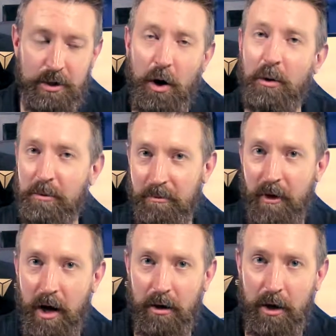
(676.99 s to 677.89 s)
So
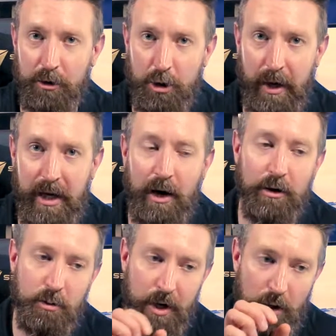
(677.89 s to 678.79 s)
a little trick here
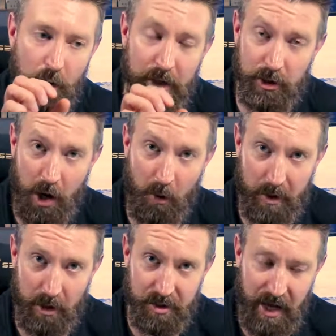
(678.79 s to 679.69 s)
is when you install
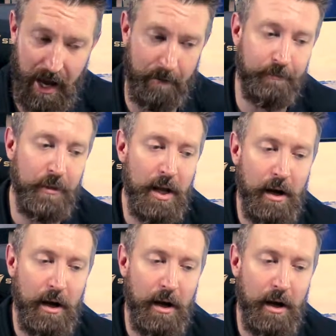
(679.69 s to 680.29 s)
Windows 10,